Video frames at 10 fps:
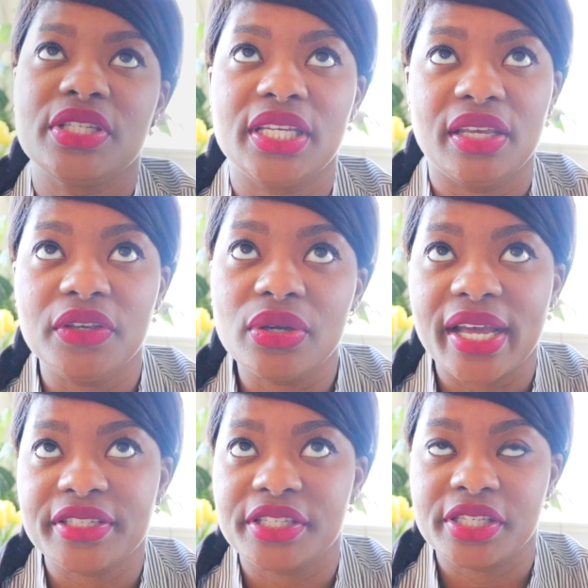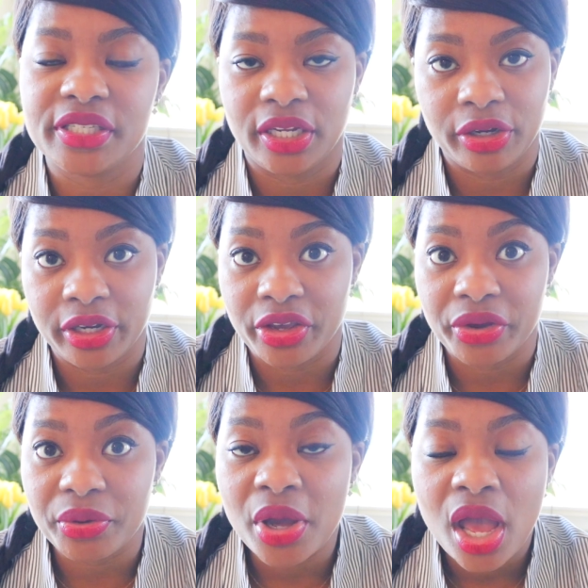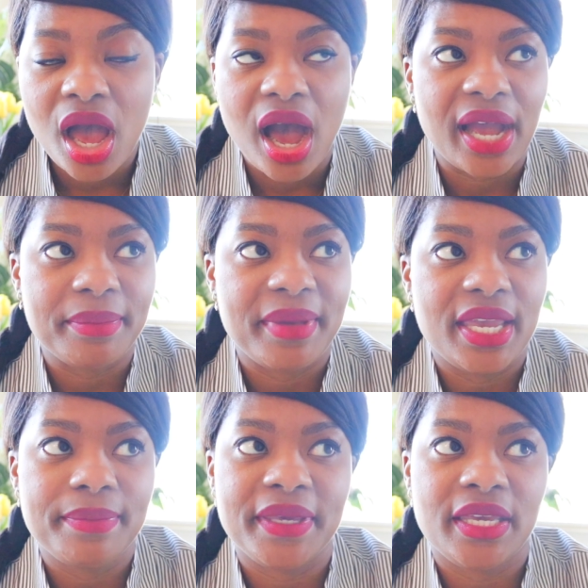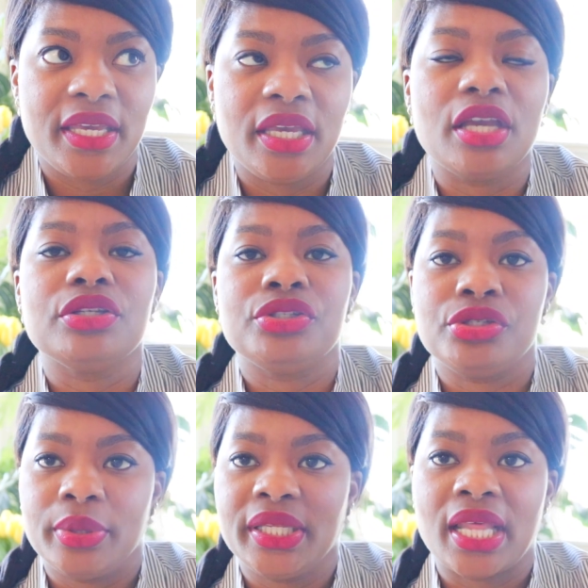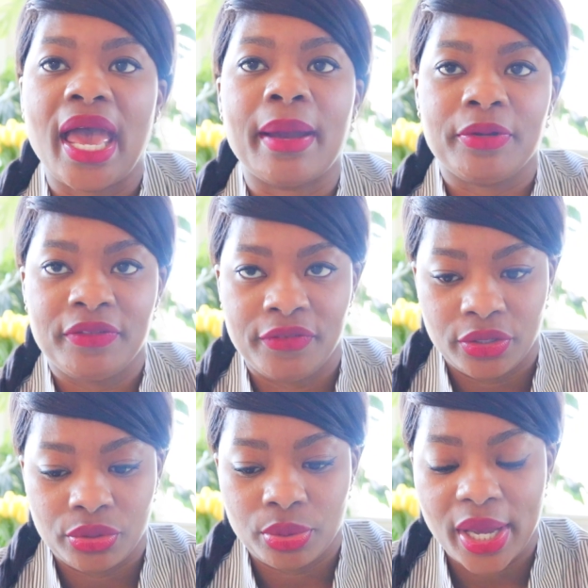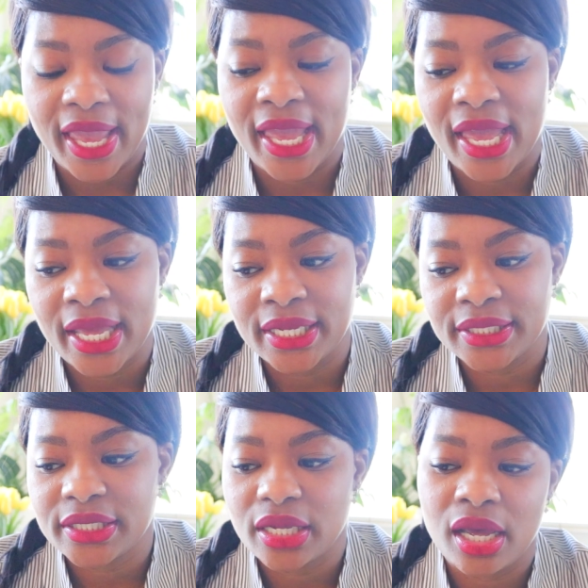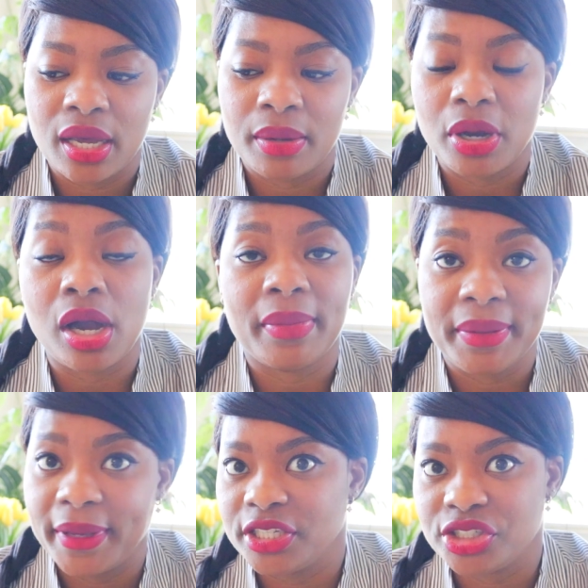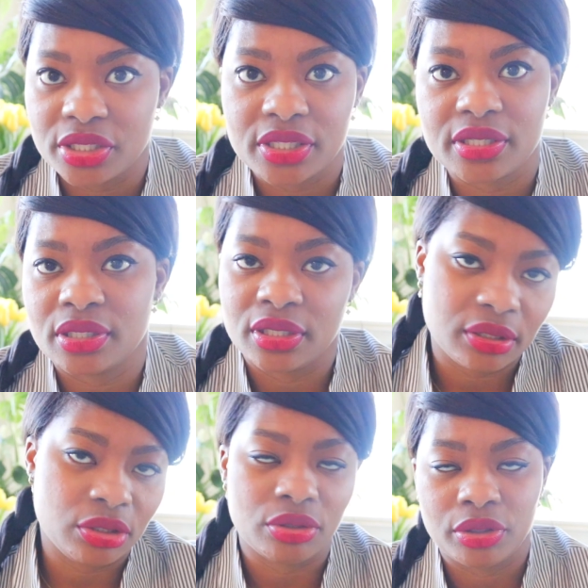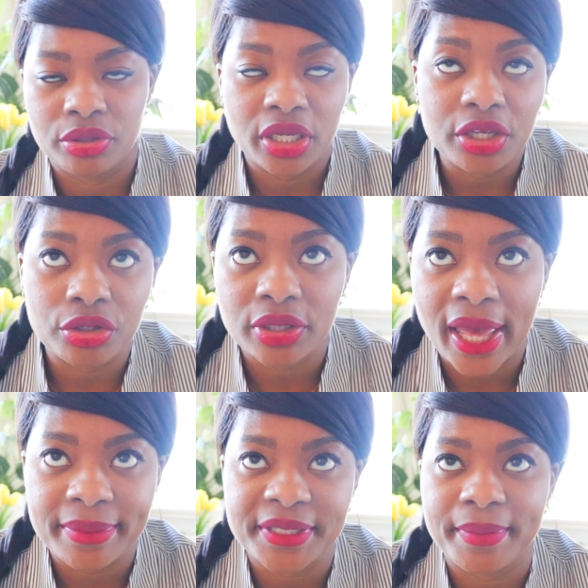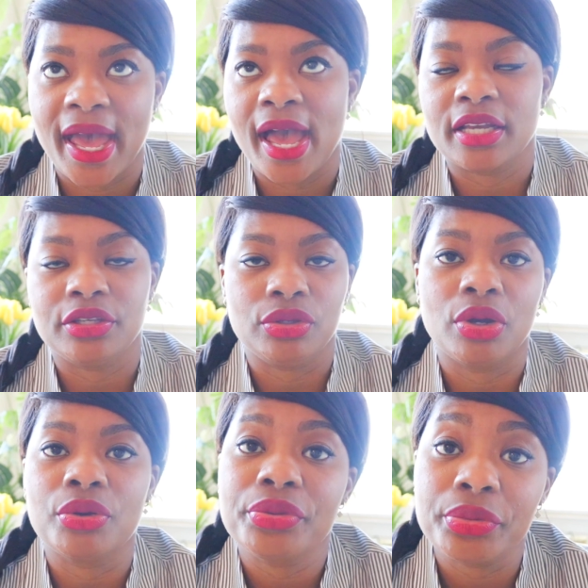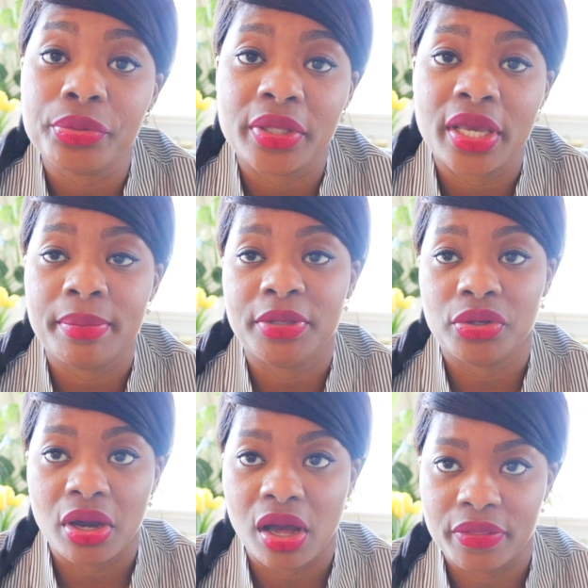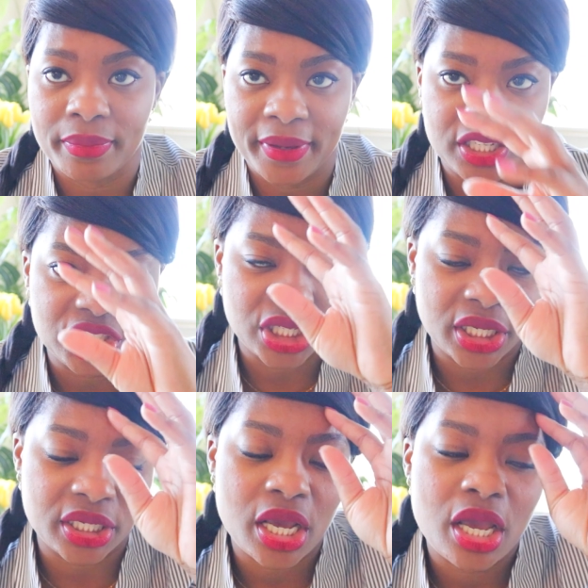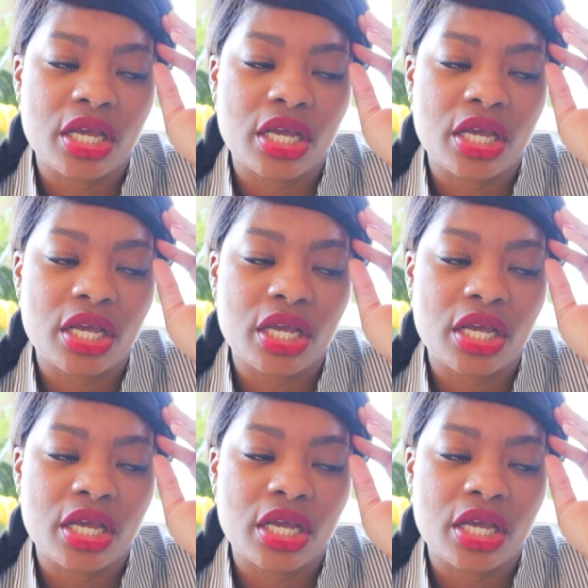to give you guys a scenario, I may be doing lab review and um, on my patients, you know, you get your labs back and you go through them and you call the patient.